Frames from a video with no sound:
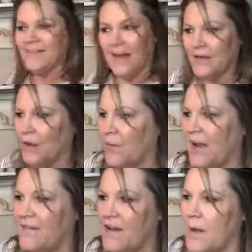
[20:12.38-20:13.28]
I know I
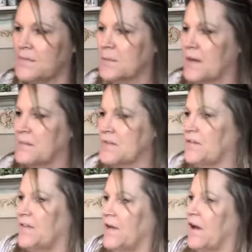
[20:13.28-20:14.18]
have Hops Plops
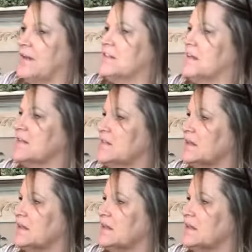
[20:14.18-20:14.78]
over there. I just